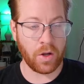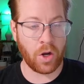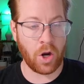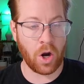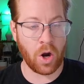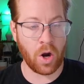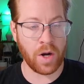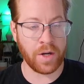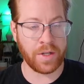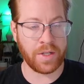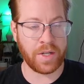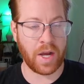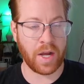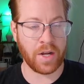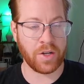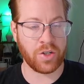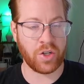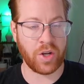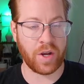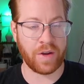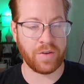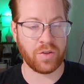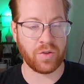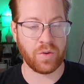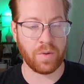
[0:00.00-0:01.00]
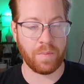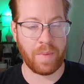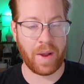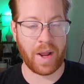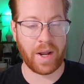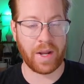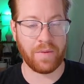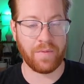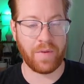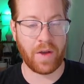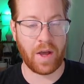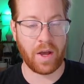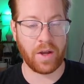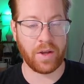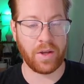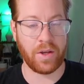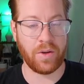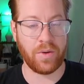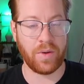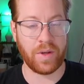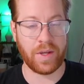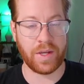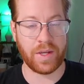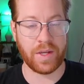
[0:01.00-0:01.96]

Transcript: current dot just remaining value